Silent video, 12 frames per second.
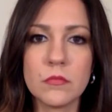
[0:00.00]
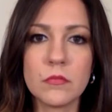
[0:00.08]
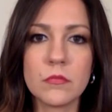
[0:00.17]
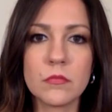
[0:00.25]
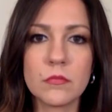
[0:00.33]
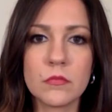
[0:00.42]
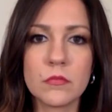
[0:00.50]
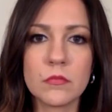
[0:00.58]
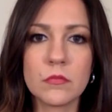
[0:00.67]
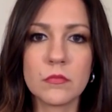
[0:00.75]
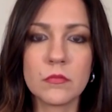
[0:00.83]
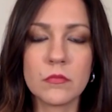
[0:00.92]

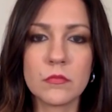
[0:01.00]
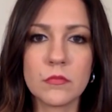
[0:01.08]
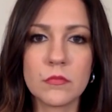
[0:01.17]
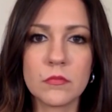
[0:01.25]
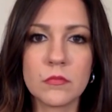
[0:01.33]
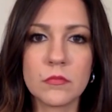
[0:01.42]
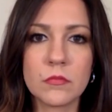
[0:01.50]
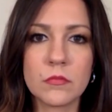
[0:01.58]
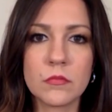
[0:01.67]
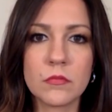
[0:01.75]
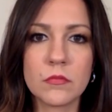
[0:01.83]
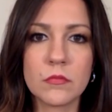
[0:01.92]

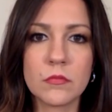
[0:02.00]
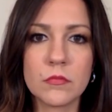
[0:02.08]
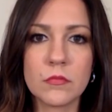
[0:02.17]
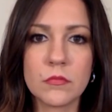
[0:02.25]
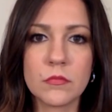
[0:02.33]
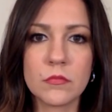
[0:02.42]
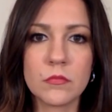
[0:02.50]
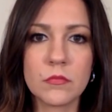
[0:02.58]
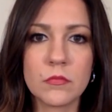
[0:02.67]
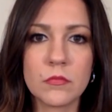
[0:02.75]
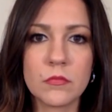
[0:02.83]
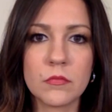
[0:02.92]

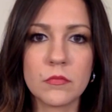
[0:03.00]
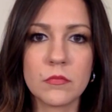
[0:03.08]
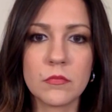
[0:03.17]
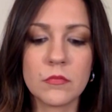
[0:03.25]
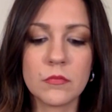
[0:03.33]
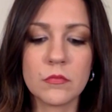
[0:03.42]
No words are spoken by the person on screen.